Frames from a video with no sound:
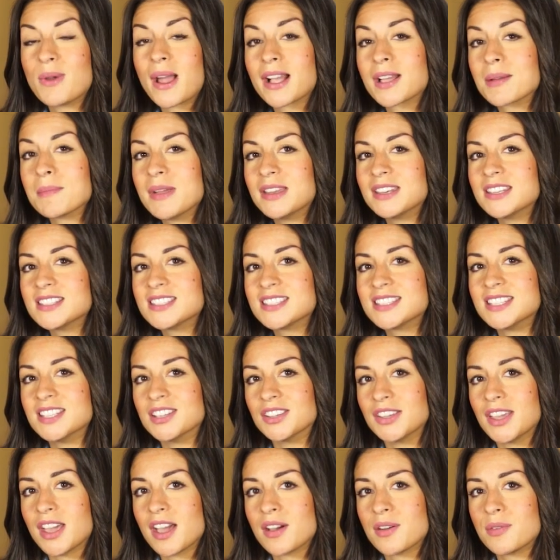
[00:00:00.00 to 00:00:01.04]
recommended
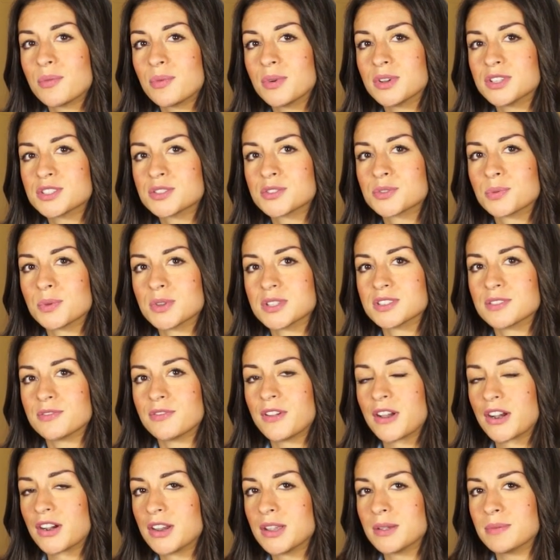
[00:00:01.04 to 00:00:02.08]
Celia, which was a
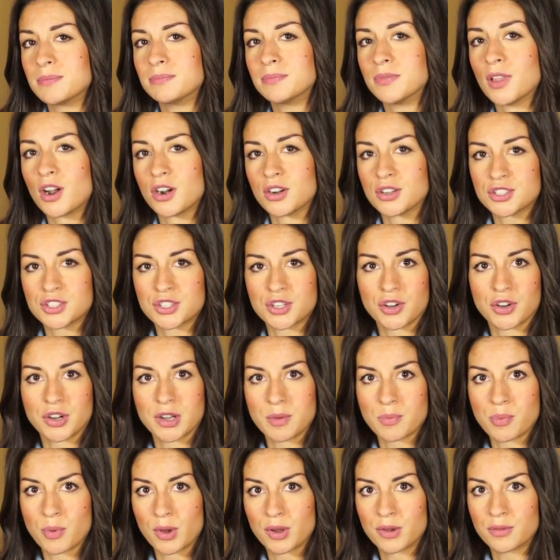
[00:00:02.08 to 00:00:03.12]
very large
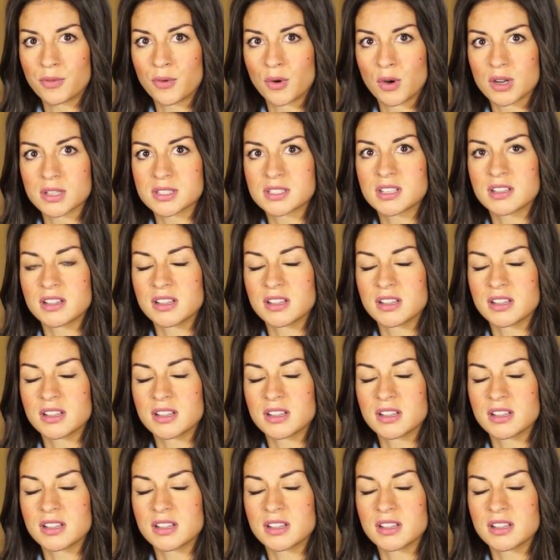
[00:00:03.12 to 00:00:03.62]
turning point for us,